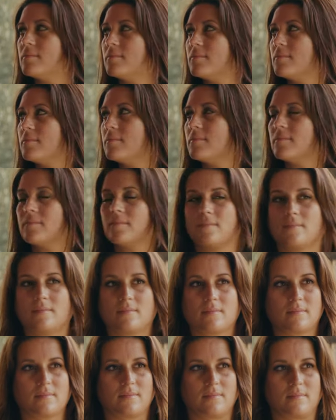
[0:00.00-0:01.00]

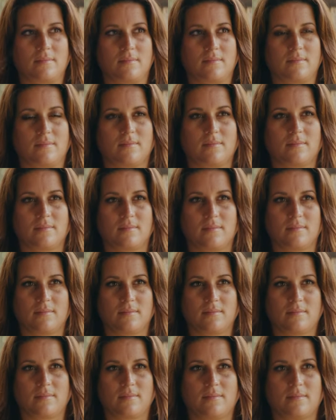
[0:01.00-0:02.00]

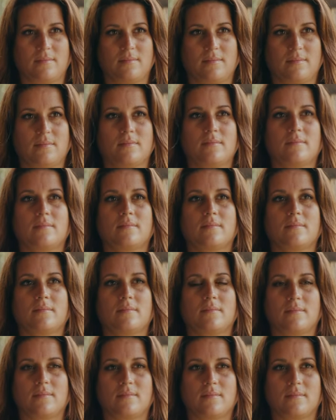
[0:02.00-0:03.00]

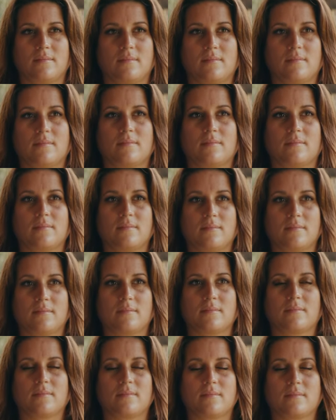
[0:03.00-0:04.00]

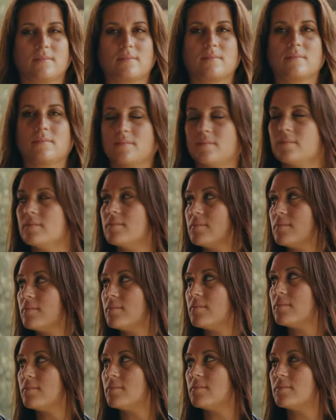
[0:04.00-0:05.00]

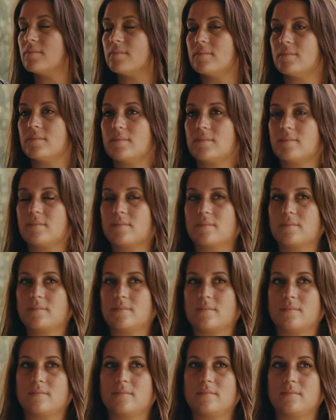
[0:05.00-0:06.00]

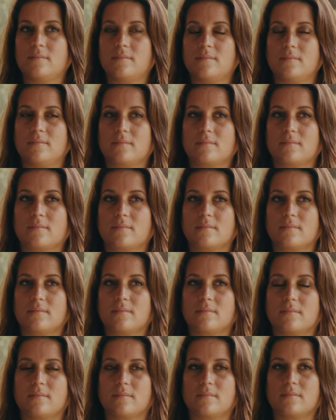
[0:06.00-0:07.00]

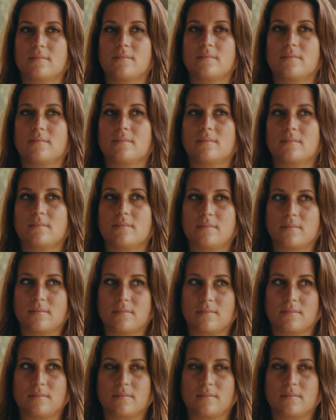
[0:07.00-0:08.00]
(not speaking)